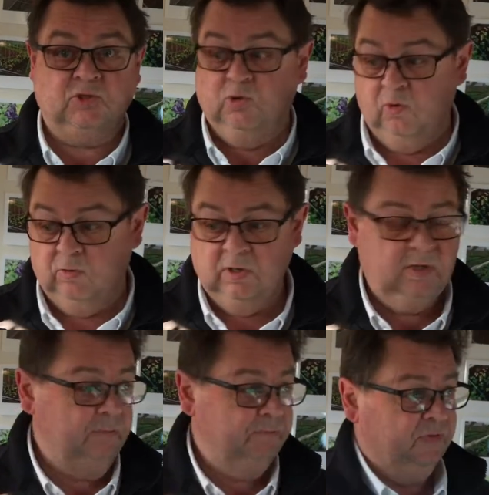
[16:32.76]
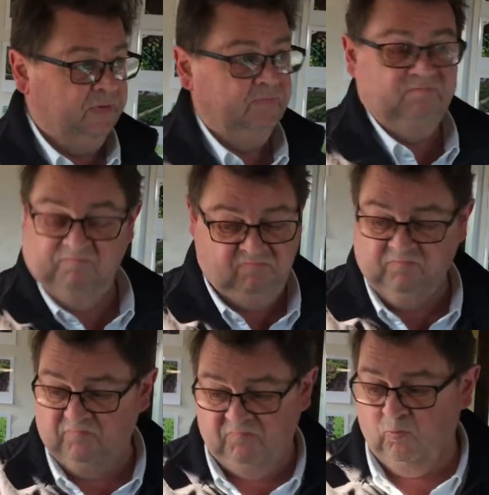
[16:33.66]
at all. But
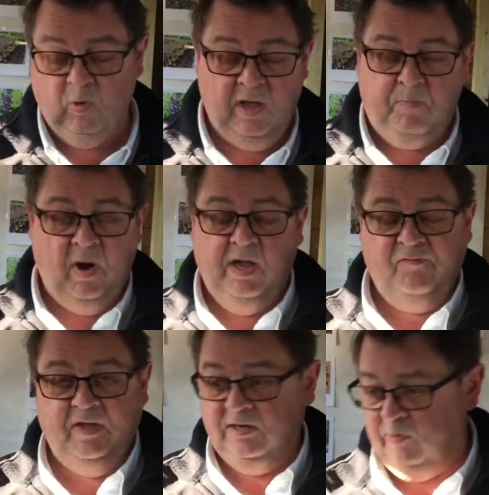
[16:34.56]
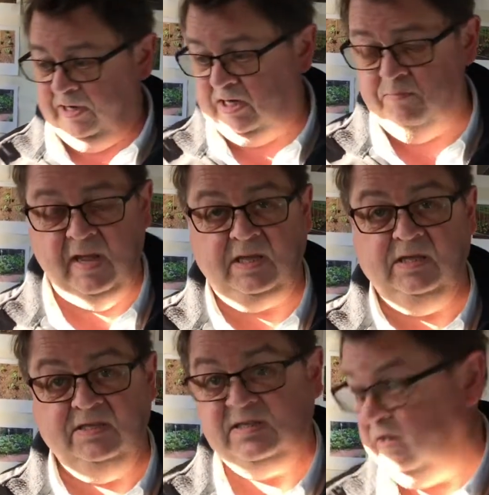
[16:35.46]
why buy feed when you can make it
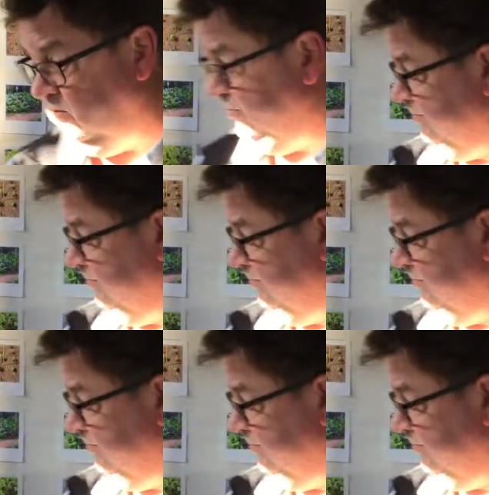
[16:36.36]
yourself?